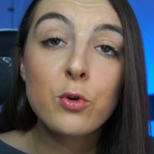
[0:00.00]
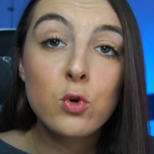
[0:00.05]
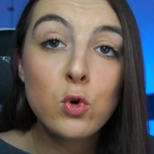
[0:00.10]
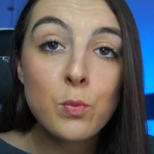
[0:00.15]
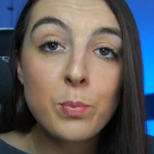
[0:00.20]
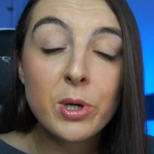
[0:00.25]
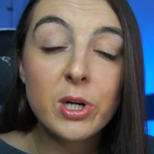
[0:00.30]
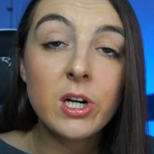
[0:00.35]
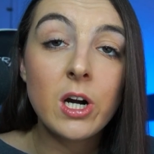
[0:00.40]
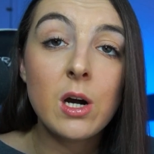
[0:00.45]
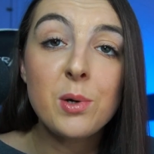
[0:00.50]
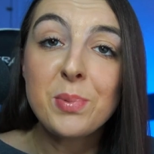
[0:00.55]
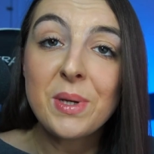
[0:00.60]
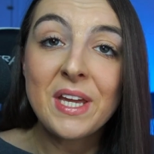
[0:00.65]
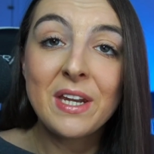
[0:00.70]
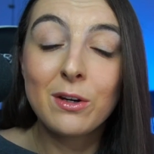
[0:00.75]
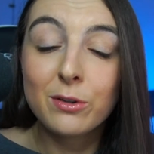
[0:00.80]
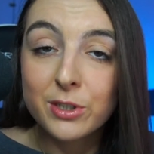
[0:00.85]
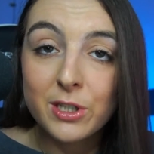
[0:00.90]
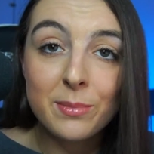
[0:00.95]
Cooper Kupp
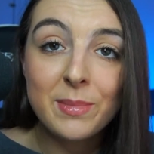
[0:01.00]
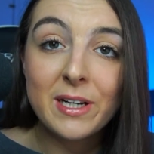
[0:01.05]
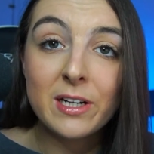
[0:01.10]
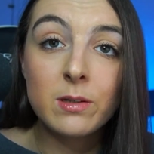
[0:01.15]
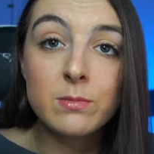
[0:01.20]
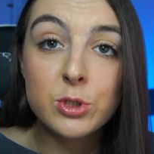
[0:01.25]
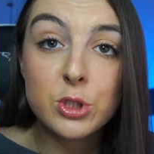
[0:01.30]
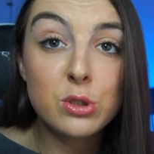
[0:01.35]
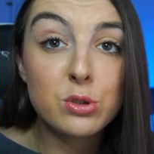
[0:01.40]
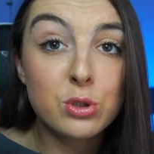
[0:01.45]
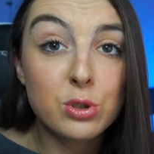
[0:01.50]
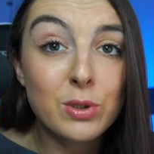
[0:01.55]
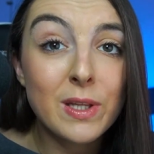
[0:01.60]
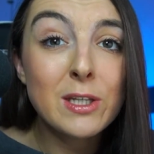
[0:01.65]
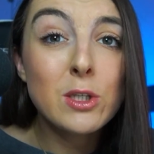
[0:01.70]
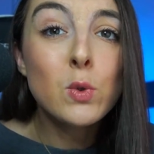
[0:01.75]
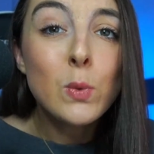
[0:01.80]
and Odell Beckham Jr. Like,